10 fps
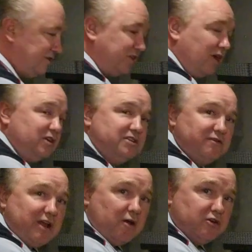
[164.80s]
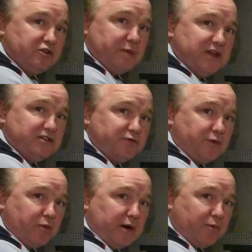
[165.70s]
tons of counter space for
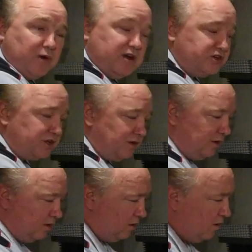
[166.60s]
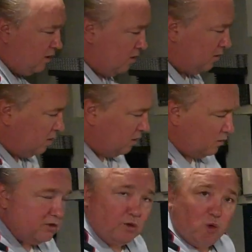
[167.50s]
preparation,
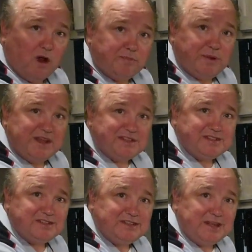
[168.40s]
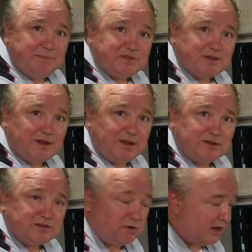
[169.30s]
the one-piece deep sink.
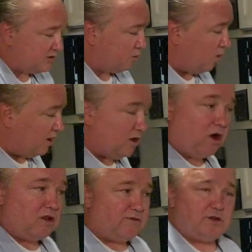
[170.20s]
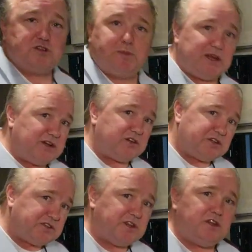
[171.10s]
So guess what? All of those big
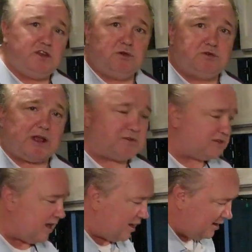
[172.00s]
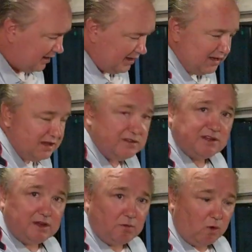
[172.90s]
dishes that you use outside,
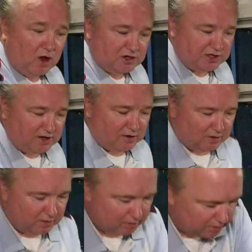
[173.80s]
easily washed here.